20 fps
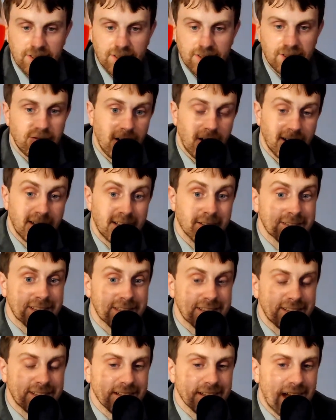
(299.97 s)
It looks like a
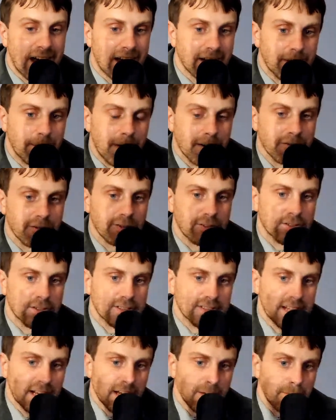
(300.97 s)
lot of the beverages
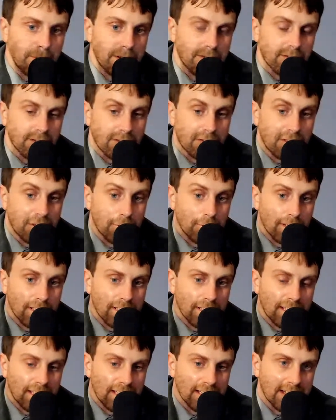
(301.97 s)
that I've been reviewing
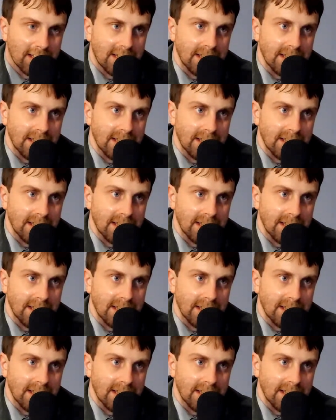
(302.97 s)
lately.